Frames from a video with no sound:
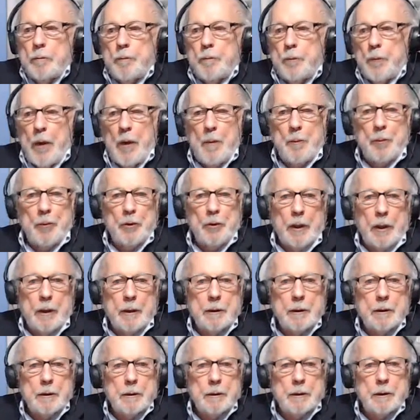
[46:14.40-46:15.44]
people
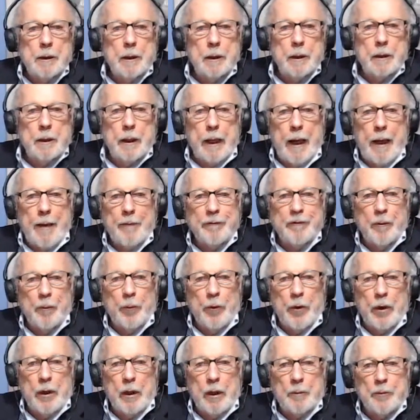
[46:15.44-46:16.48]
they have to
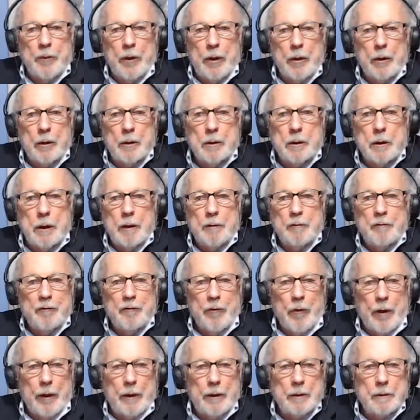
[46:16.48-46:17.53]
bring up their
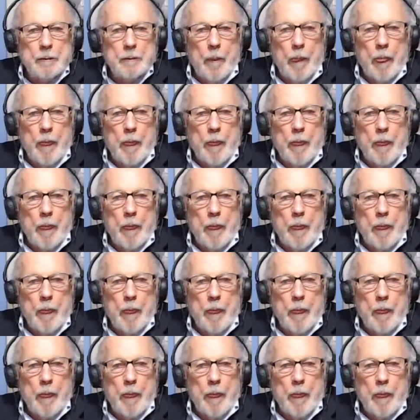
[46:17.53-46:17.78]
confront